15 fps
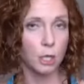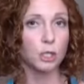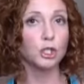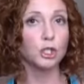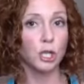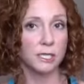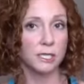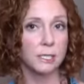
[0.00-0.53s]

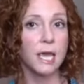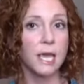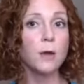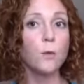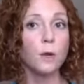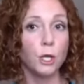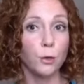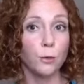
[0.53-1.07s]
Just like
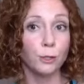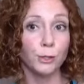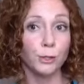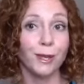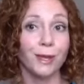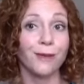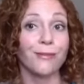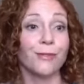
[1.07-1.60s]
when you were
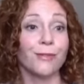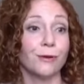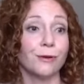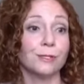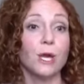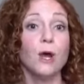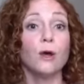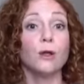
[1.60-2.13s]
doing
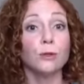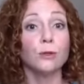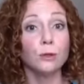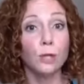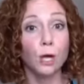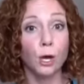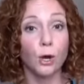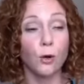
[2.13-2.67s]
those
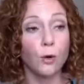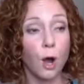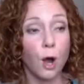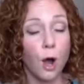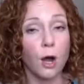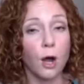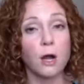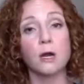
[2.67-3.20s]
low
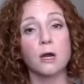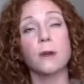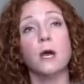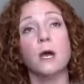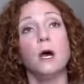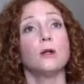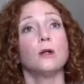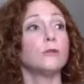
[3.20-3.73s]
carb,
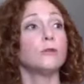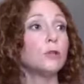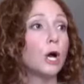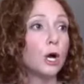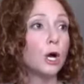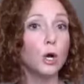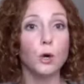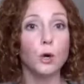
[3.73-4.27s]

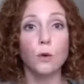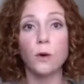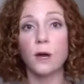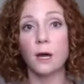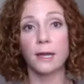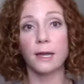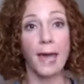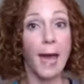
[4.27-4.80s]
low
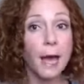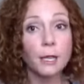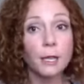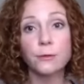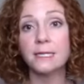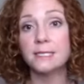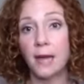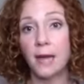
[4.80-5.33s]

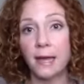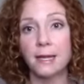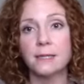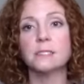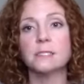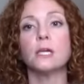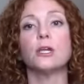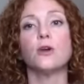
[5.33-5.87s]
calorie
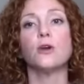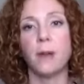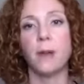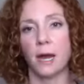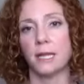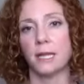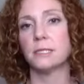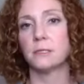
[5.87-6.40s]
diets, your
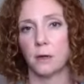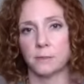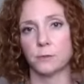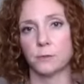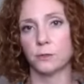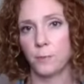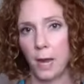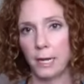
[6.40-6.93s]
body stops
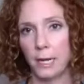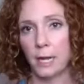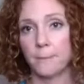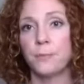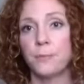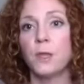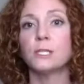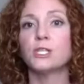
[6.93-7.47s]
responding.
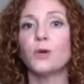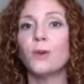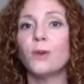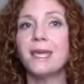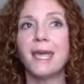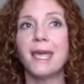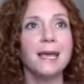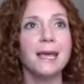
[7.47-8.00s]
So we
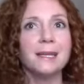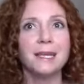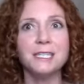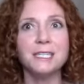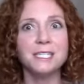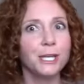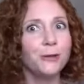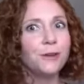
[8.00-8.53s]
can't
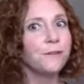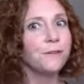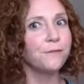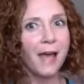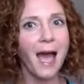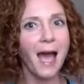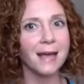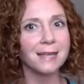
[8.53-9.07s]
continue to
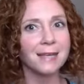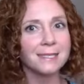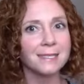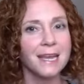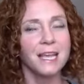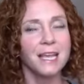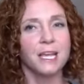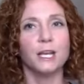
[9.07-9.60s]
fast.
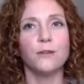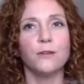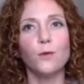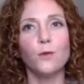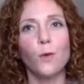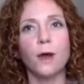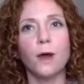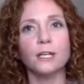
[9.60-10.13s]
And if you
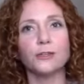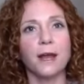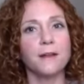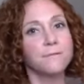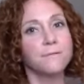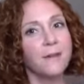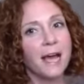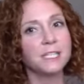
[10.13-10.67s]
want to try to
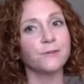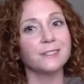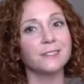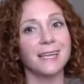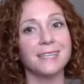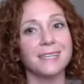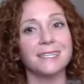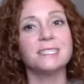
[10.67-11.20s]
fast for
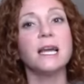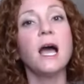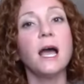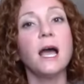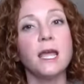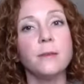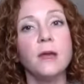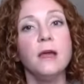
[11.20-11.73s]
days at a
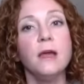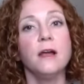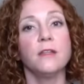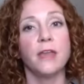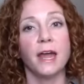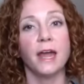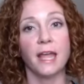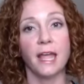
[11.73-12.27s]
time,
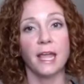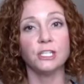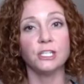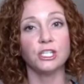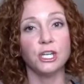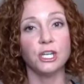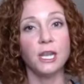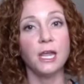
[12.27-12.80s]
that
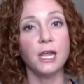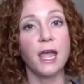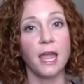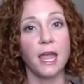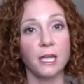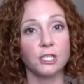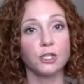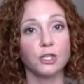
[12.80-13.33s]

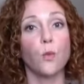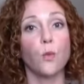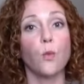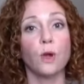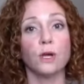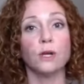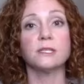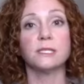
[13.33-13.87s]
HGH
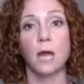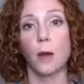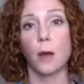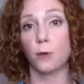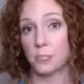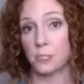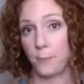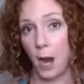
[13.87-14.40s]
will stop
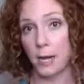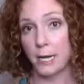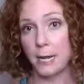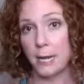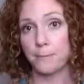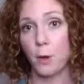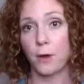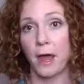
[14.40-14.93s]

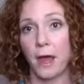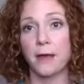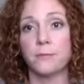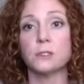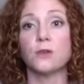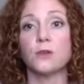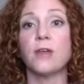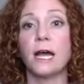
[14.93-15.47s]
responding. Okay.
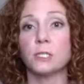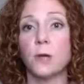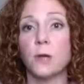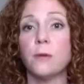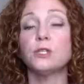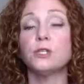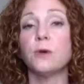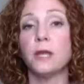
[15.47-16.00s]
So that's why
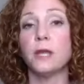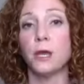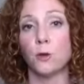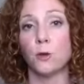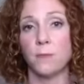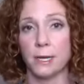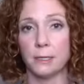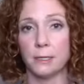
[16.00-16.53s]
we do it
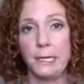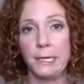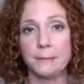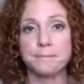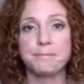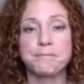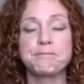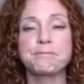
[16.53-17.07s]
intermittently.
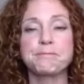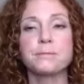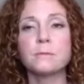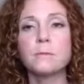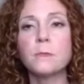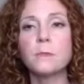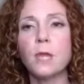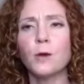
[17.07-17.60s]

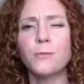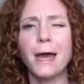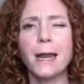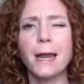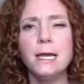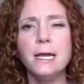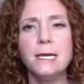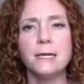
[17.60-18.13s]
Hope that
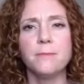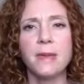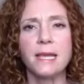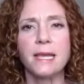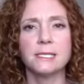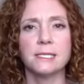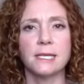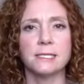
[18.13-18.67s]

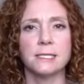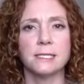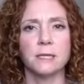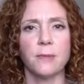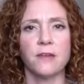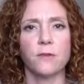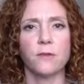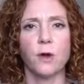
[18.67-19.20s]
makes sense. Does
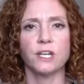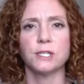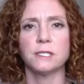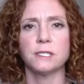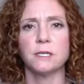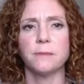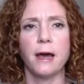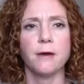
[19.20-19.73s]
anybody have
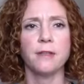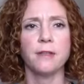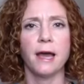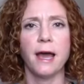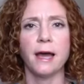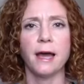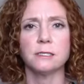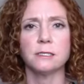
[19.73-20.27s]
questions about
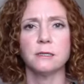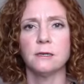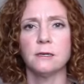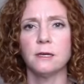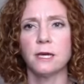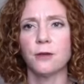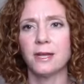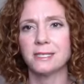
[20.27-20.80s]
that?
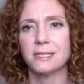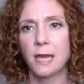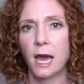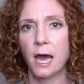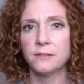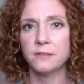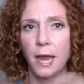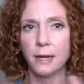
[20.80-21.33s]
No, that's
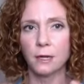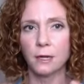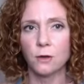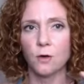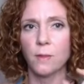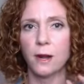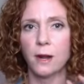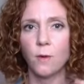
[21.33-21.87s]
kind of
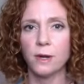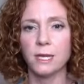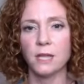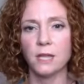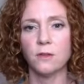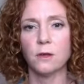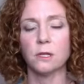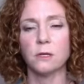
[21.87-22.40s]
technical, but I want to
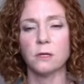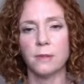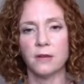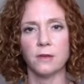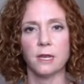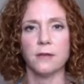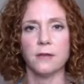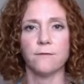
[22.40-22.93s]
give you a little bit of
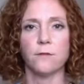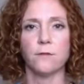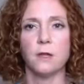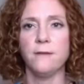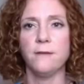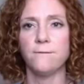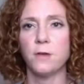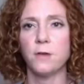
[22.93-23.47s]
an
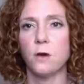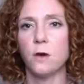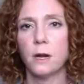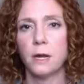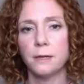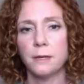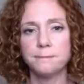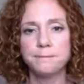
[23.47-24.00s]
info on
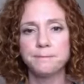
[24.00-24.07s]
it.